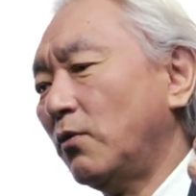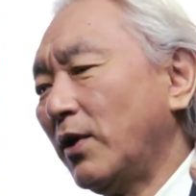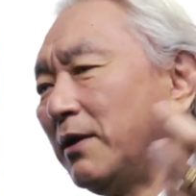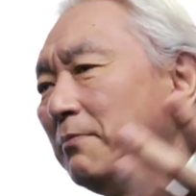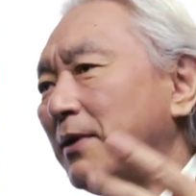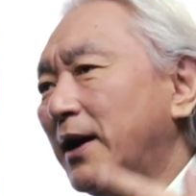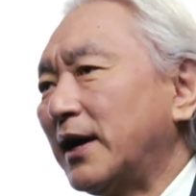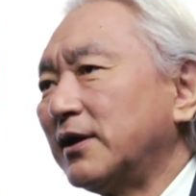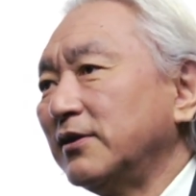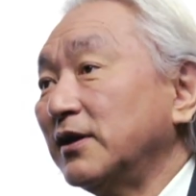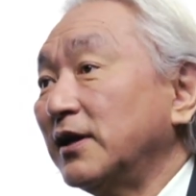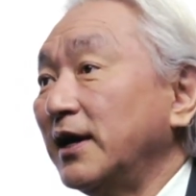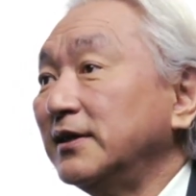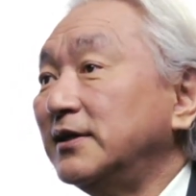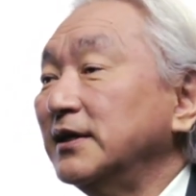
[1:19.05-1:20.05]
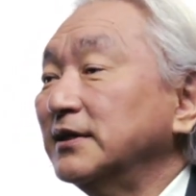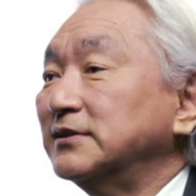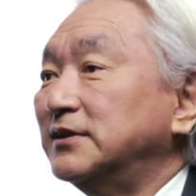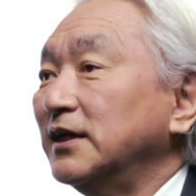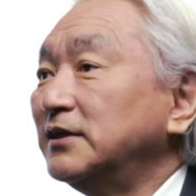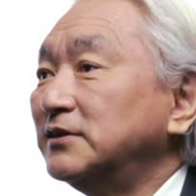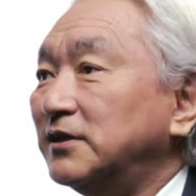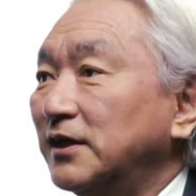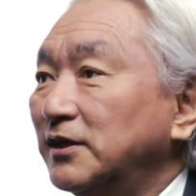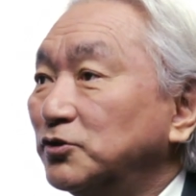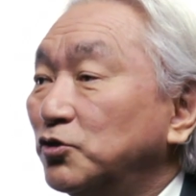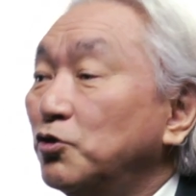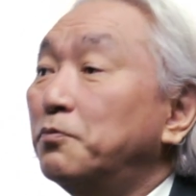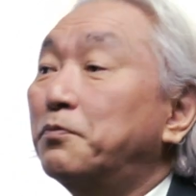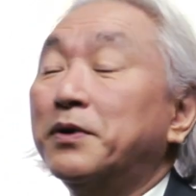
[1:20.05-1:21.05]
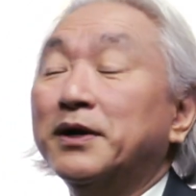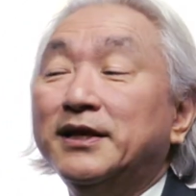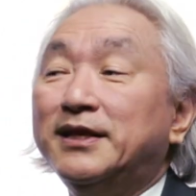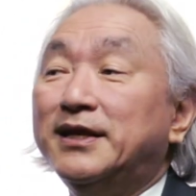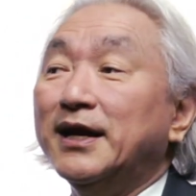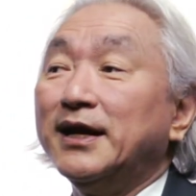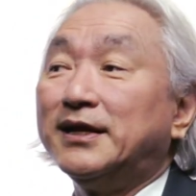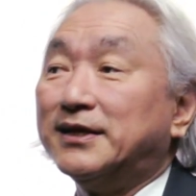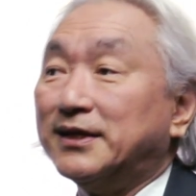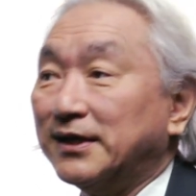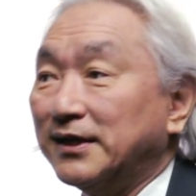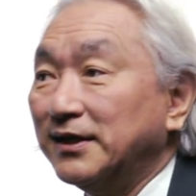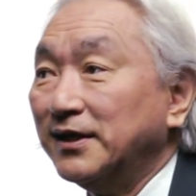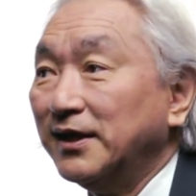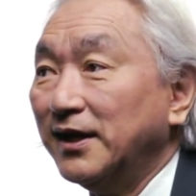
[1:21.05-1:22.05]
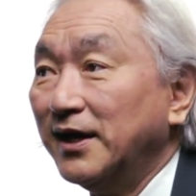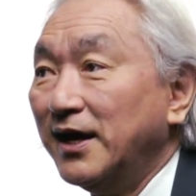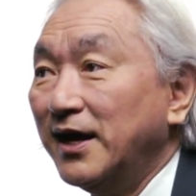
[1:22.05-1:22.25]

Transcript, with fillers: way back in the 1960s who predicted